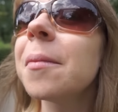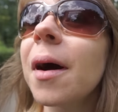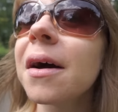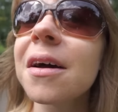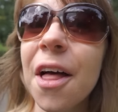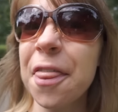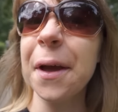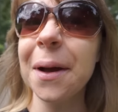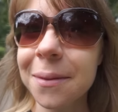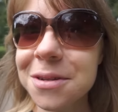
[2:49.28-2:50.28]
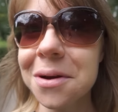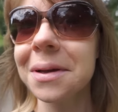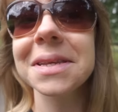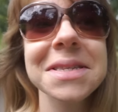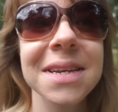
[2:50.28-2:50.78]
but I think I'll try
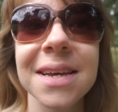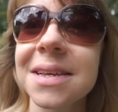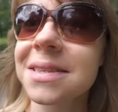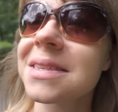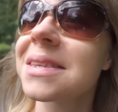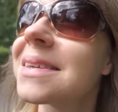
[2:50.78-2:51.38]
the stairs.